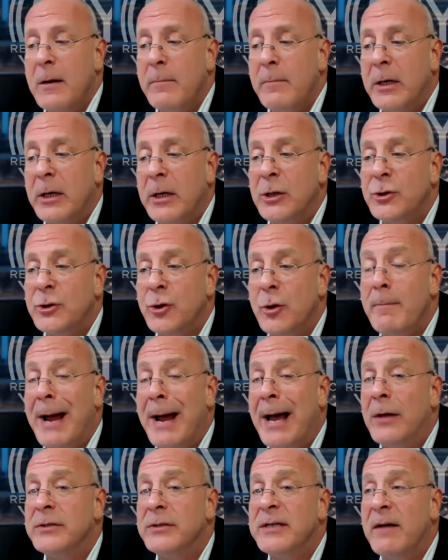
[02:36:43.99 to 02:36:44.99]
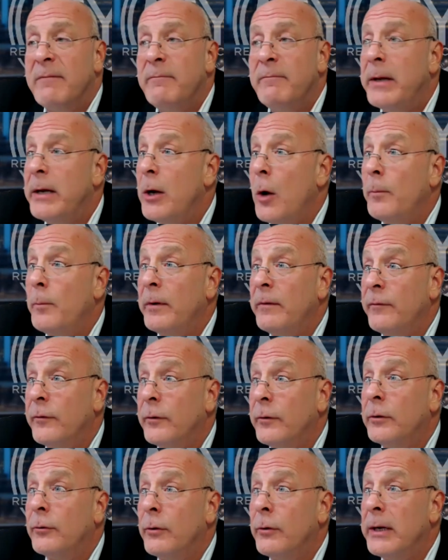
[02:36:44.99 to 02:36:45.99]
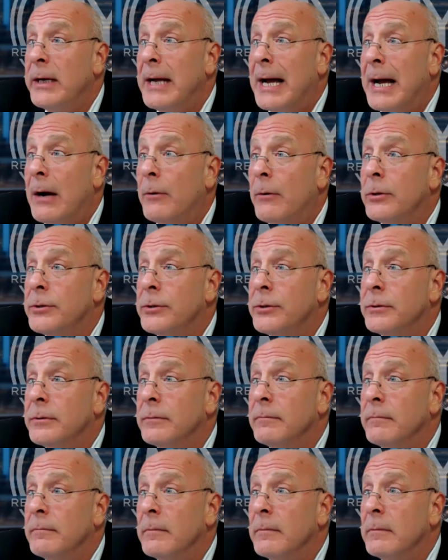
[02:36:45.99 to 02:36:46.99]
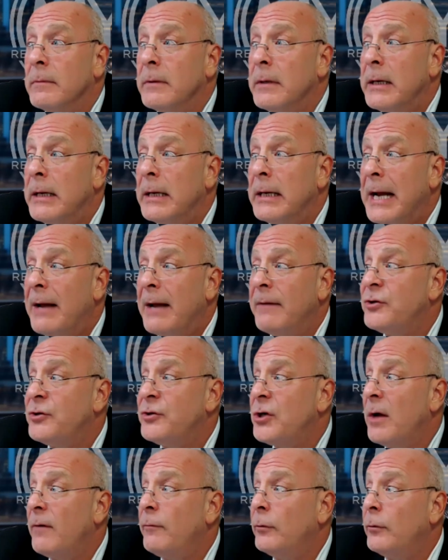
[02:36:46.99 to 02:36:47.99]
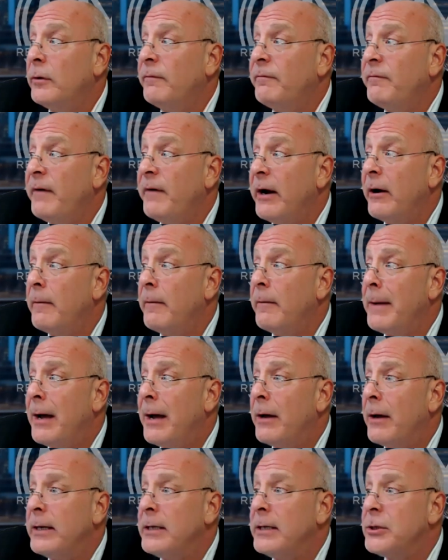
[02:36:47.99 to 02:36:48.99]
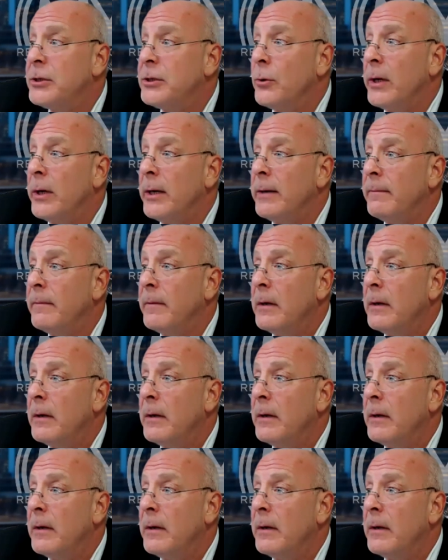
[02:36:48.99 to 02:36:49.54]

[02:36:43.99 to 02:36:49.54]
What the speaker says: Because your mouths have been open for 3 hours and I've shoveled a fair amount into it.